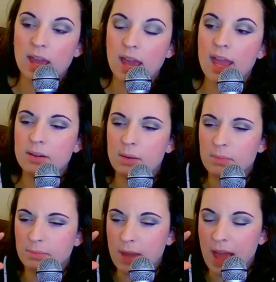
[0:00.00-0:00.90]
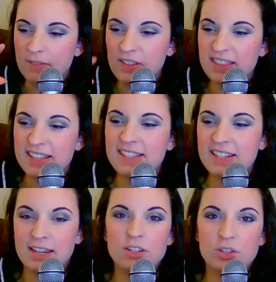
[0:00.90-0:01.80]
And having this
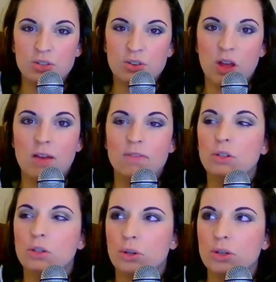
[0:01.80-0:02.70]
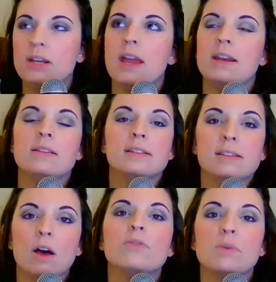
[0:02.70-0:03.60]
intentional of a learning and
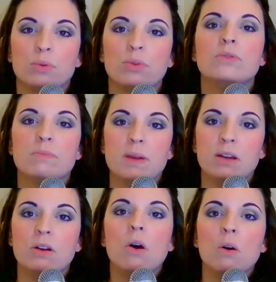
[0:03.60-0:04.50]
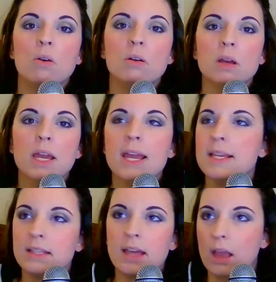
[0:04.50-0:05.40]
self-improvement goal
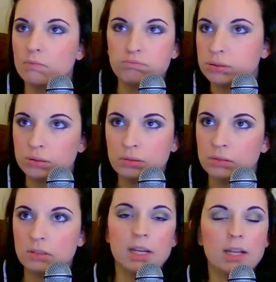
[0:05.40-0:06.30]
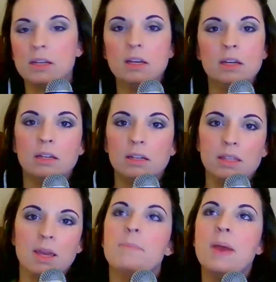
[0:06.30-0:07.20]
is like
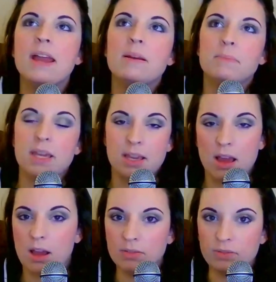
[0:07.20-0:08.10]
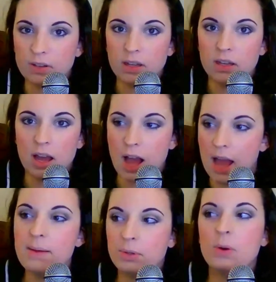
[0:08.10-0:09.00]
the epitome of,
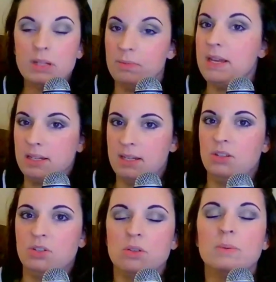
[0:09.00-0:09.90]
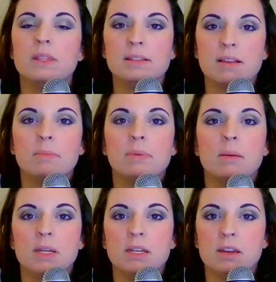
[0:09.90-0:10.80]
I am going to be intentional with this
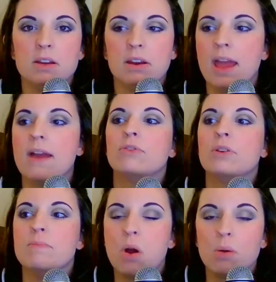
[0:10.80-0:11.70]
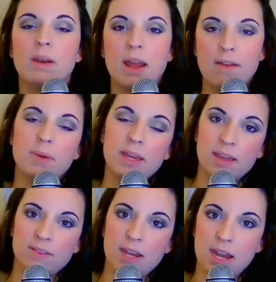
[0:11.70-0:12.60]
upcoming year and every moment I've been
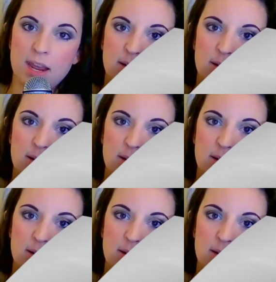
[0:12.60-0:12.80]
given in it.